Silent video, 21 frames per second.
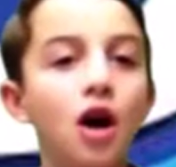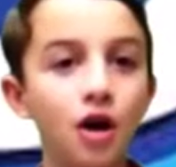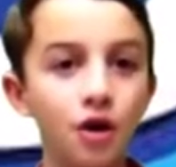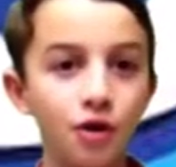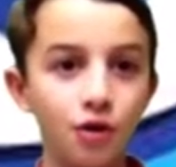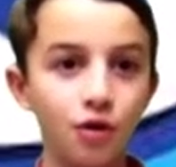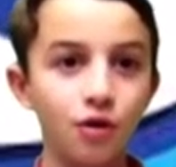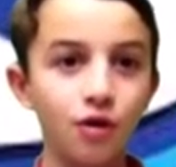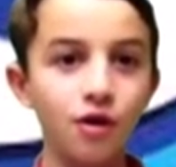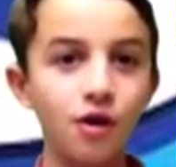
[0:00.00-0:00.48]

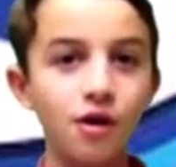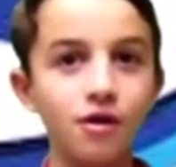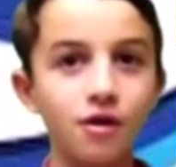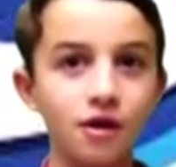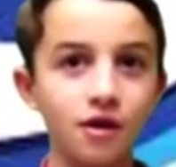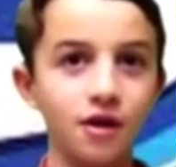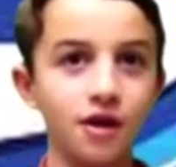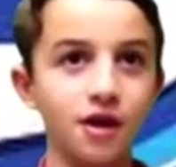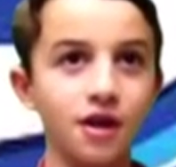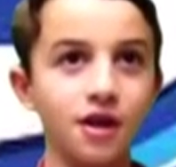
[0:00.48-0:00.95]
An Oreo
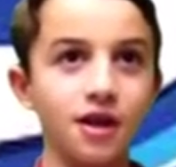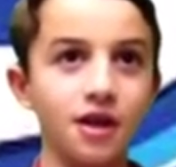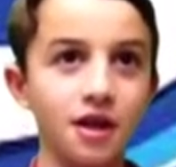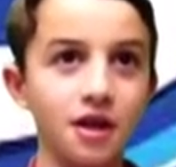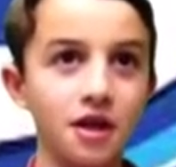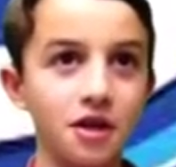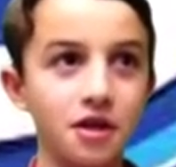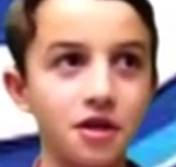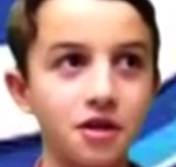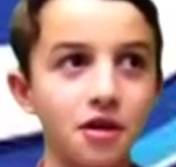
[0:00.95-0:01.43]
cookie
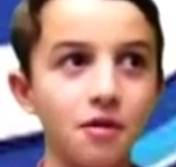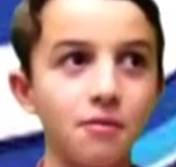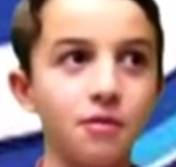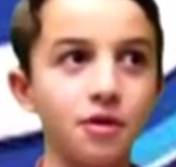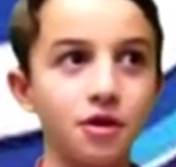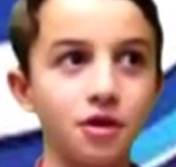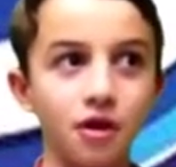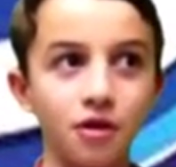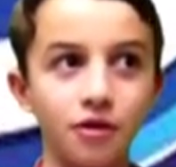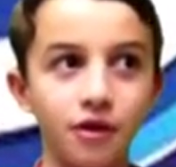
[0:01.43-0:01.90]
is
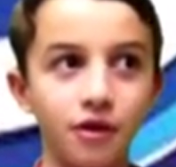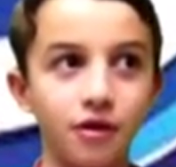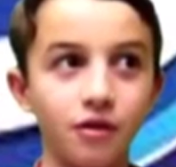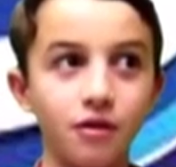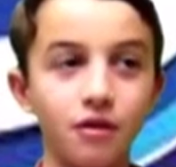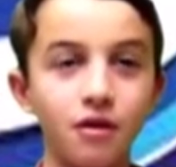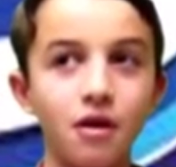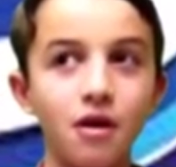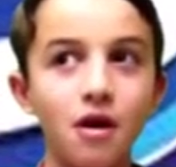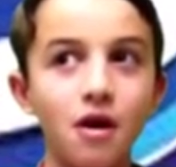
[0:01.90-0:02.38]
mazono,
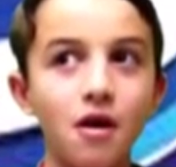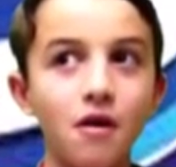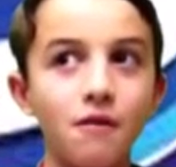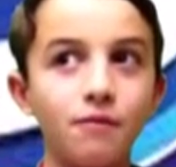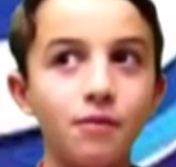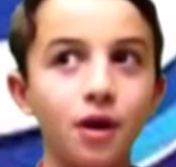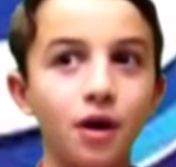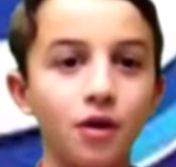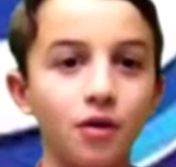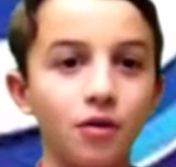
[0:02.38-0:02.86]

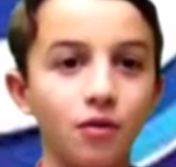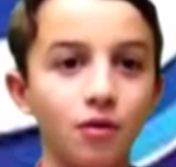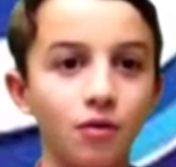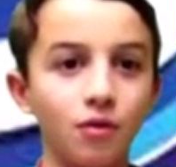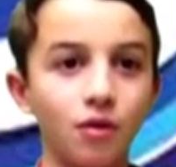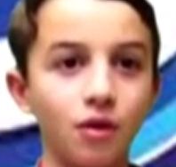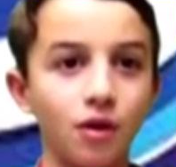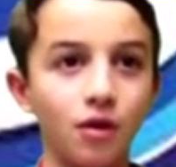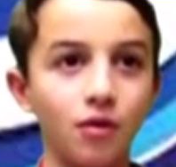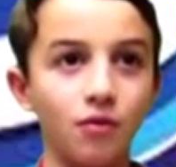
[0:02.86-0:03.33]
but
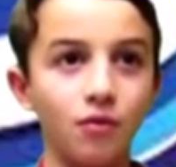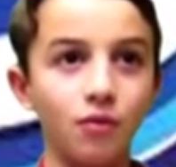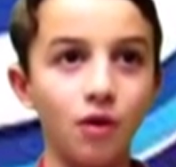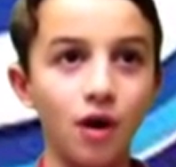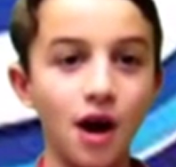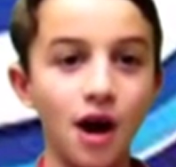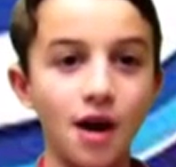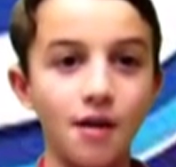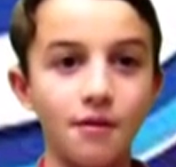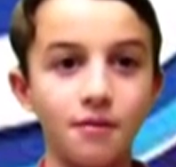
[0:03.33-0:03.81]

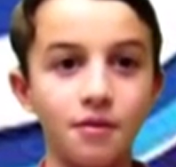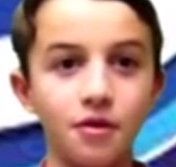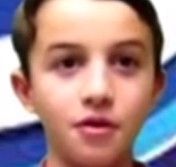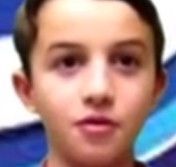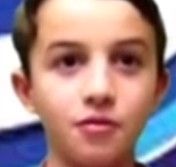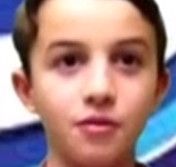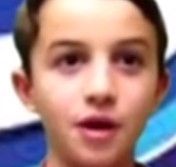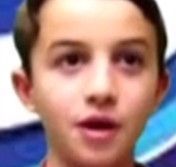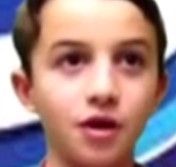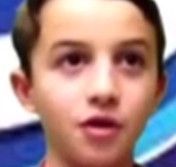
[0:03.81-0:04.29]
what
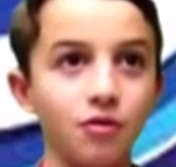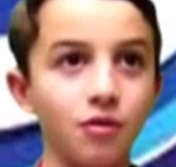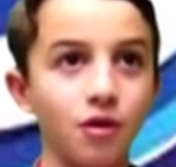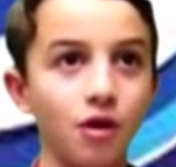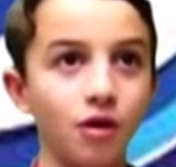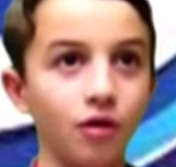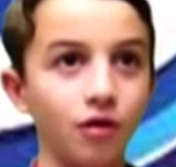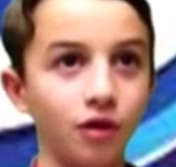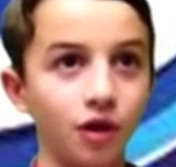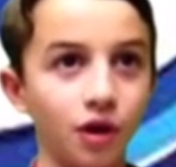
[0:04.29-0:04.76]
happens when you
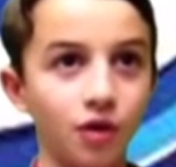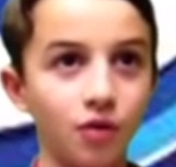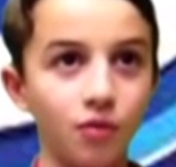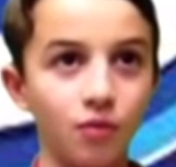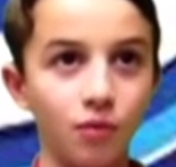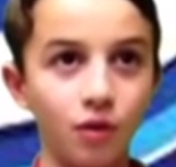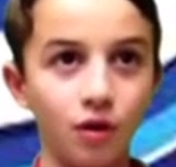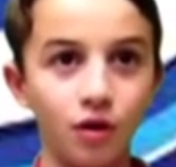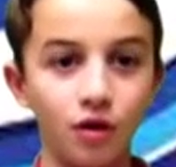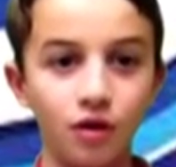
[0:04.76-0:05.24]
only
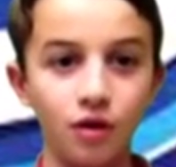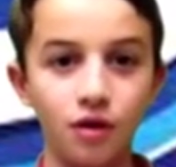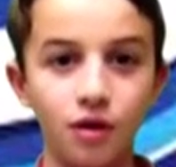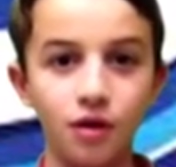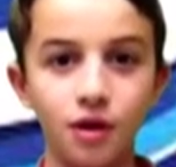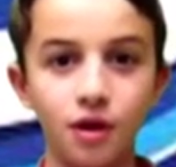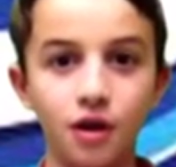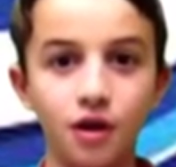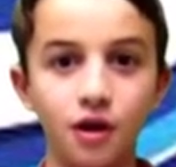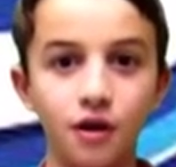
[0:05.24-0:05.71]
want
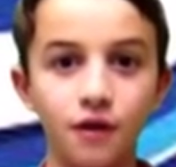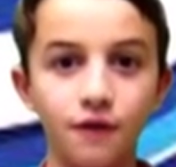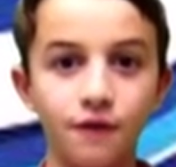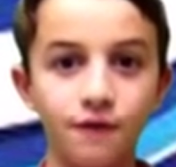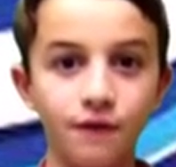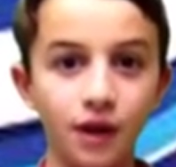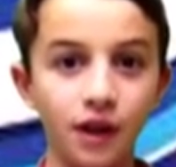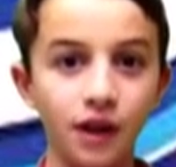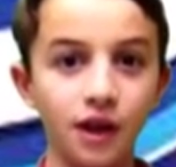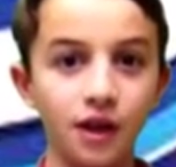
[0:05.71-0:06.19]
the
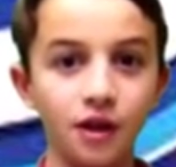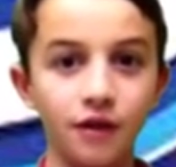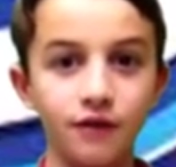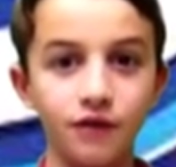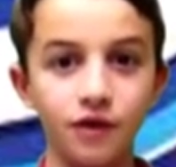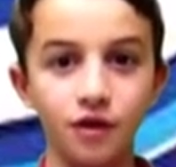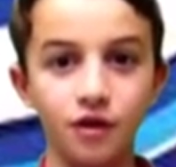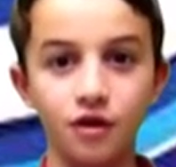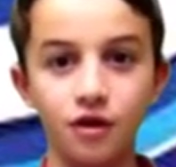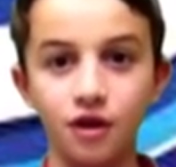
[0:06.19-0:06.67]
filling of
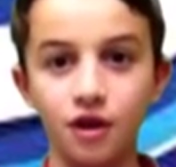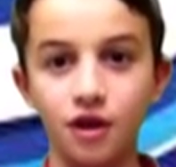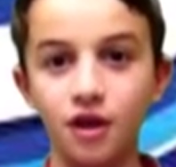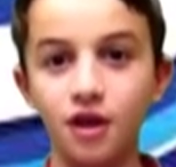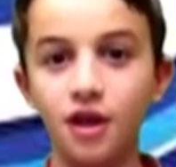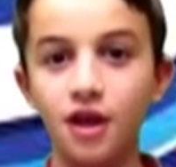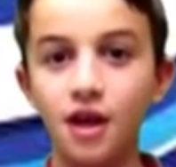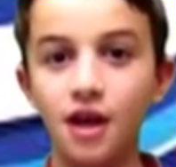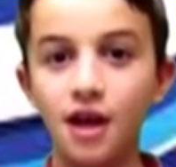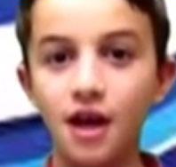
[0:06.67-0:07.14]
the cookie
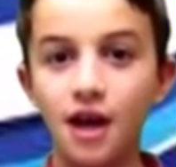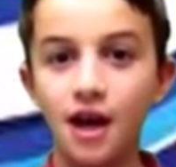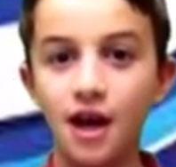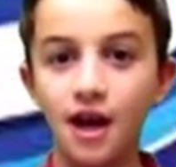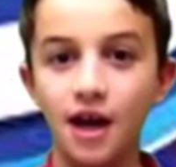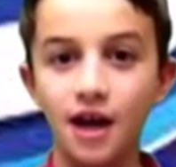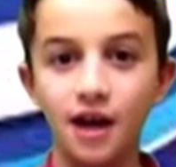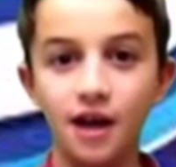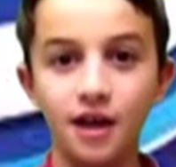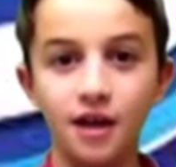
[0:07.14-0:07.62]

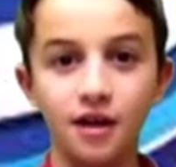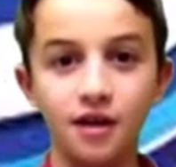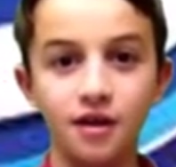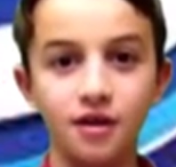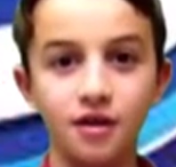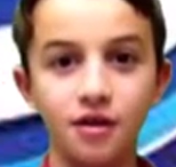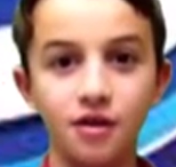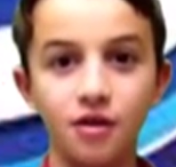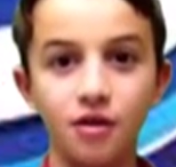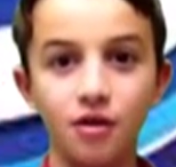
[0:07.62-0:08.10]

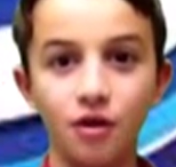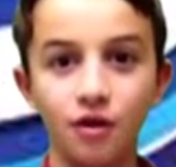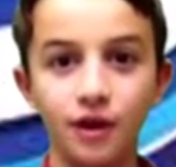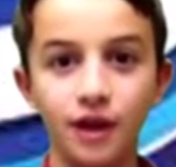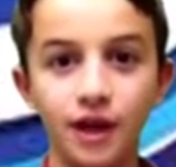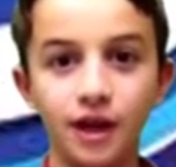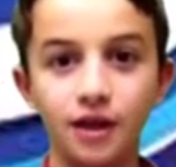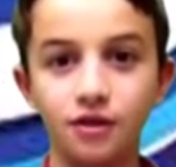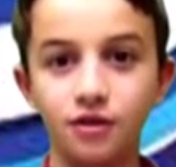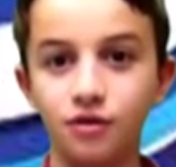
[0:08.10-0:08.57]
and not
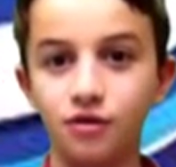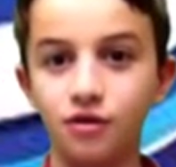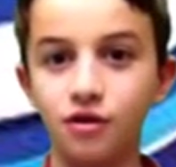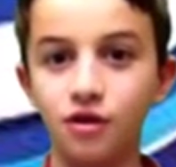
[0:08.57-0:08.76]
the actual